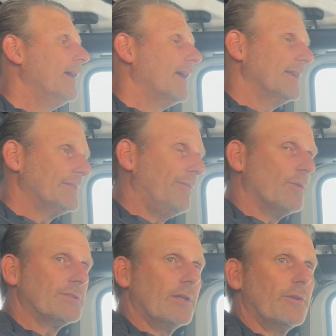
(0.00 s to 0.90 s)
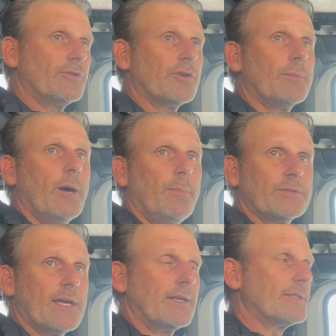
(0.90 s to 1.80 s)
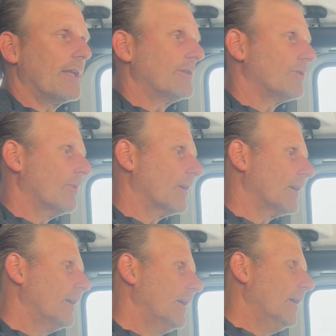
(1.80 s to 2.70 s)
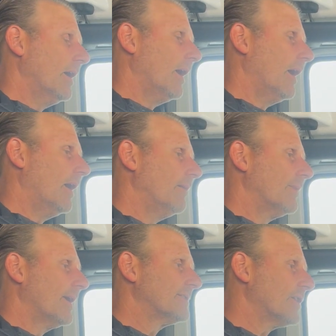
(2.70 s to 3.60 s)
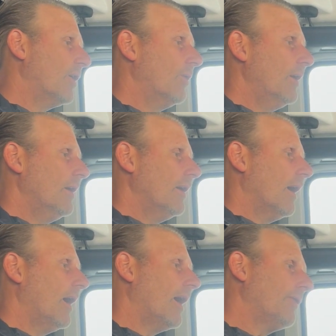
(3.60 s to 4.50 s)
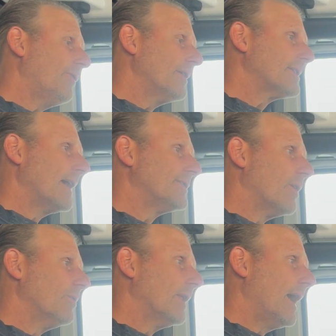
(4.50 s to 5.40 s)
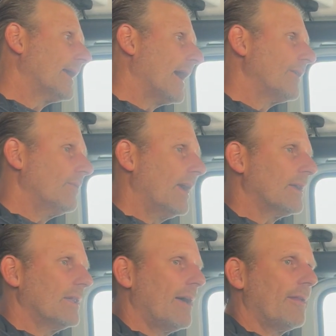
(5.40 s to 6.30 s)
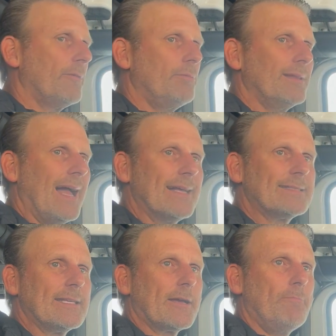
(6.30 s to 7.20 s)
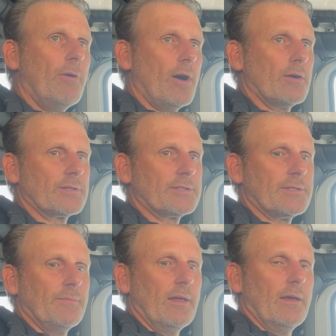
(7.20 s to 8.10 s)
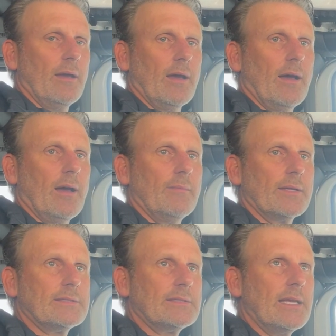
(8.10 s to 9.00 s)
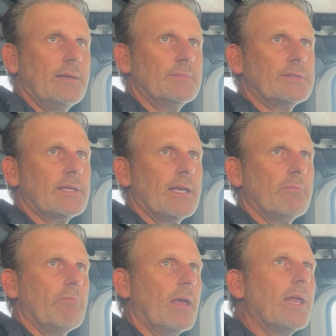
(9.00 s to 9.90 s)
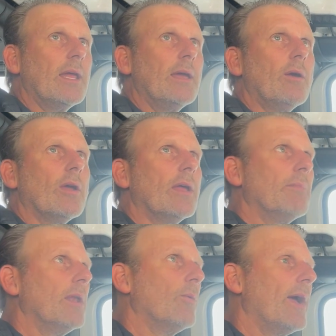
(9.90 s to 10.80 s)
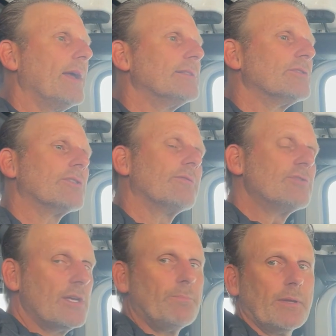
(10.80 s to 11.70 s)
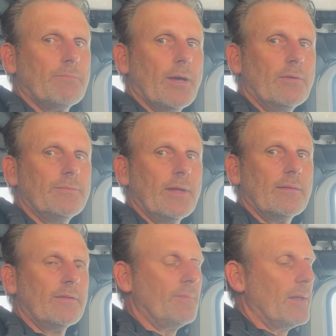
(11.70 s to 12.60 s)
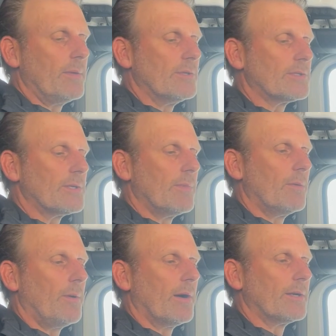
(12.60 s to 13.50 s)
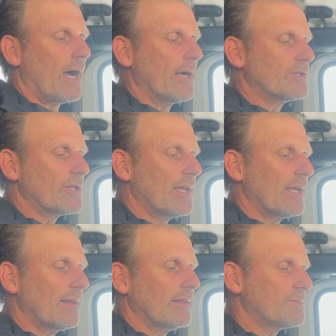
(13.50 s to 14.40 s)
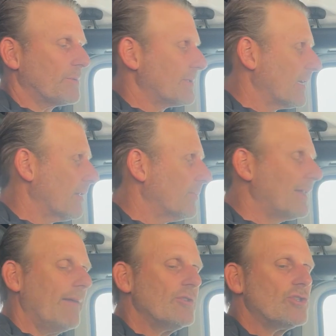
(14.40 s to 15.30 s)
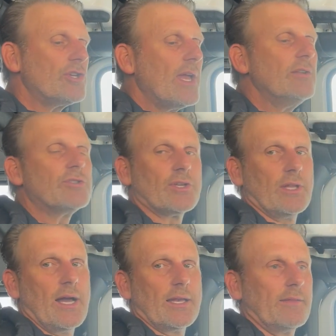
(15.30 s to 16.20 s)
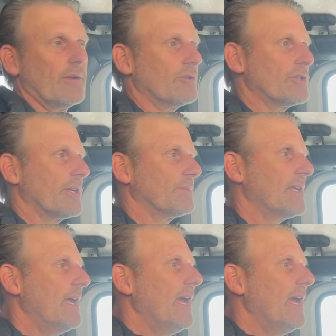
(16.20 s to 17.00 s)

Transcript: It is the 4-cylinder turbo, puts out a ton of torque. And so other things I don't like a lot of the plastic parts. It seems in many ways sort of cheaply built, and this may be just a Mopar Dodge thing in this particular, but they haven't changed a lot in their Jeeps.